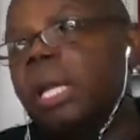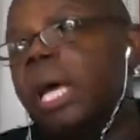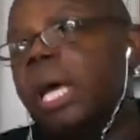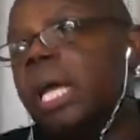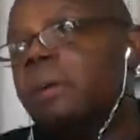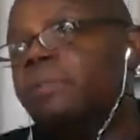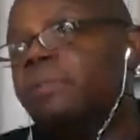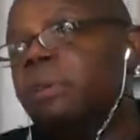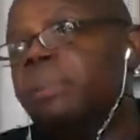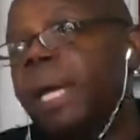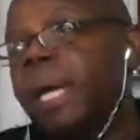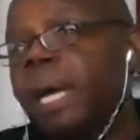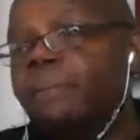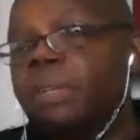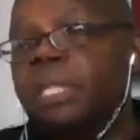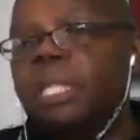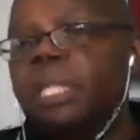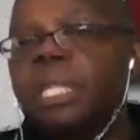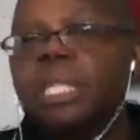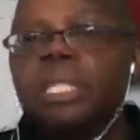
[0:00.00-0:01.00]
A lot of them
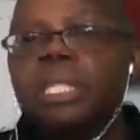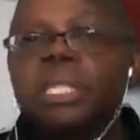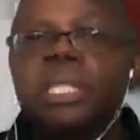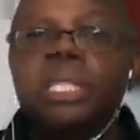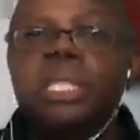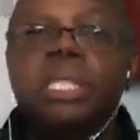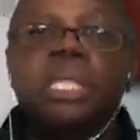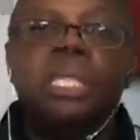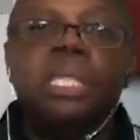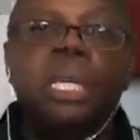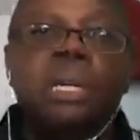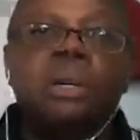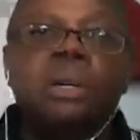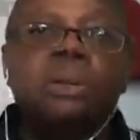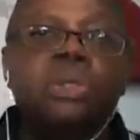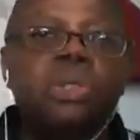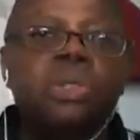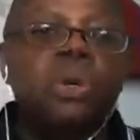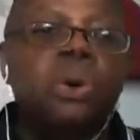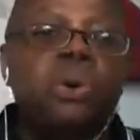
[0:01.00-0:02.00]
have a tendency to
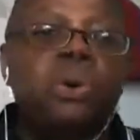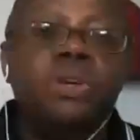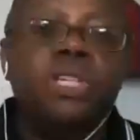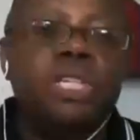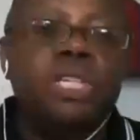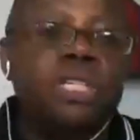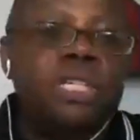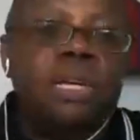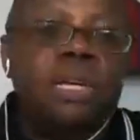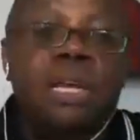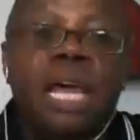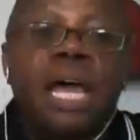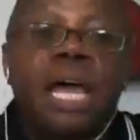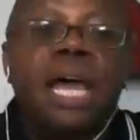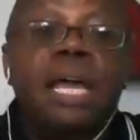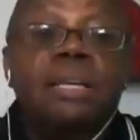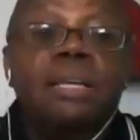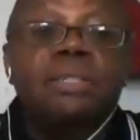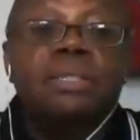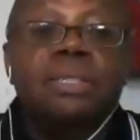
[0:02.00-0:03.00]
tell stories. They tell
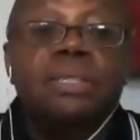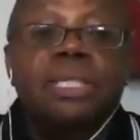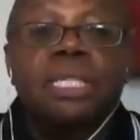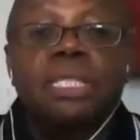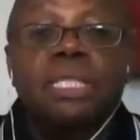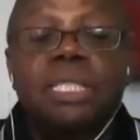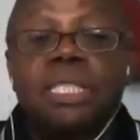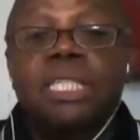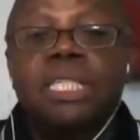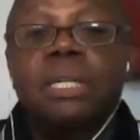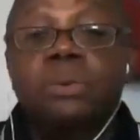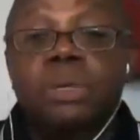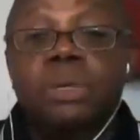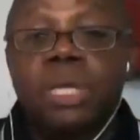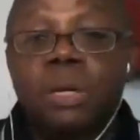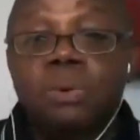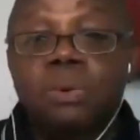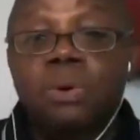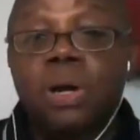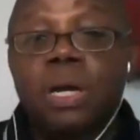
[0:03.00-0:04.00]
lies to get
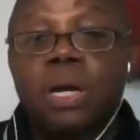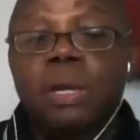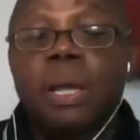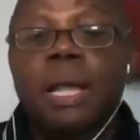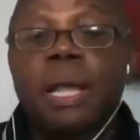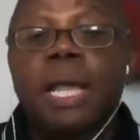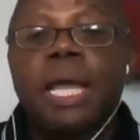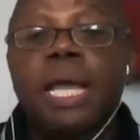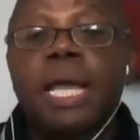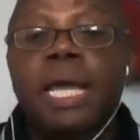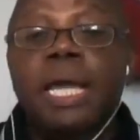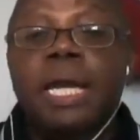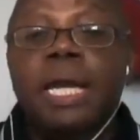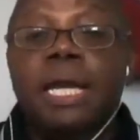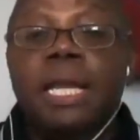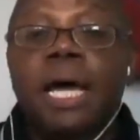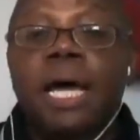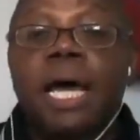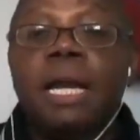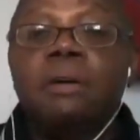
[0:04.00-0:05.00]
what they want,
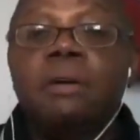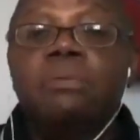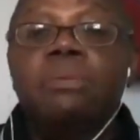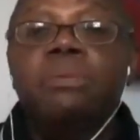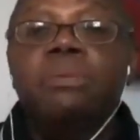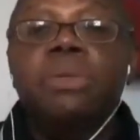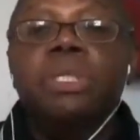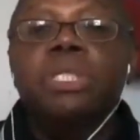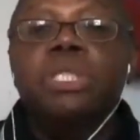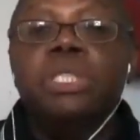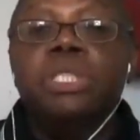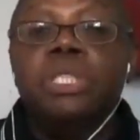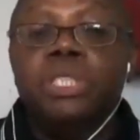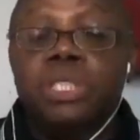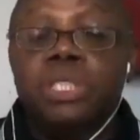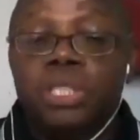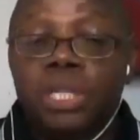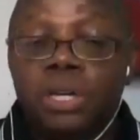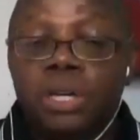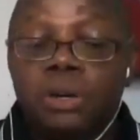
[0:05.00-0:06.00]
and a lot of them
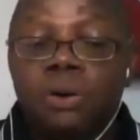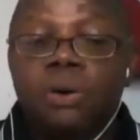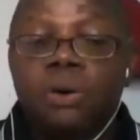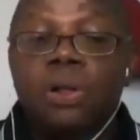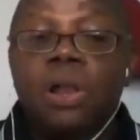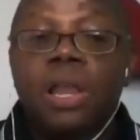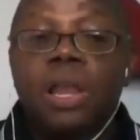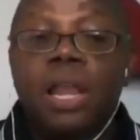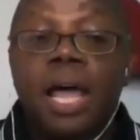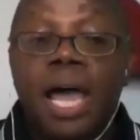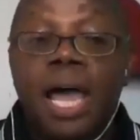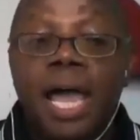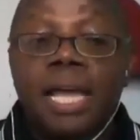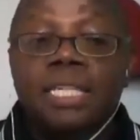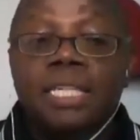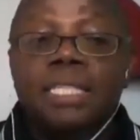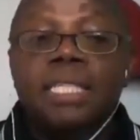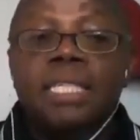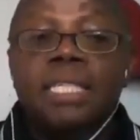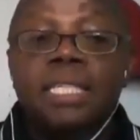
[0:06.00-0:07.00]
tell
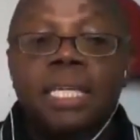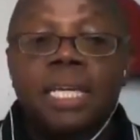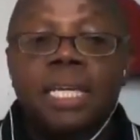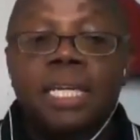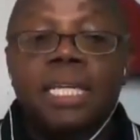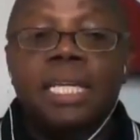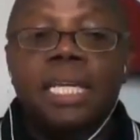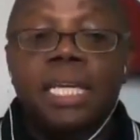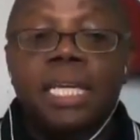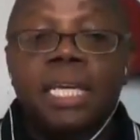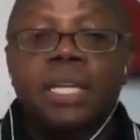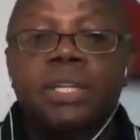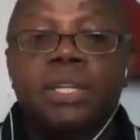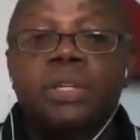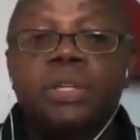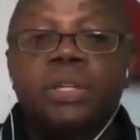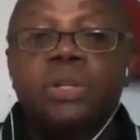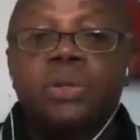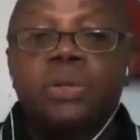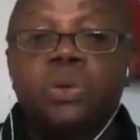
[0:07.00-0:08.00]
lies to get
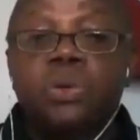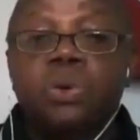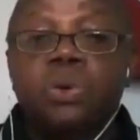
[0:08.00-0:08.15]
in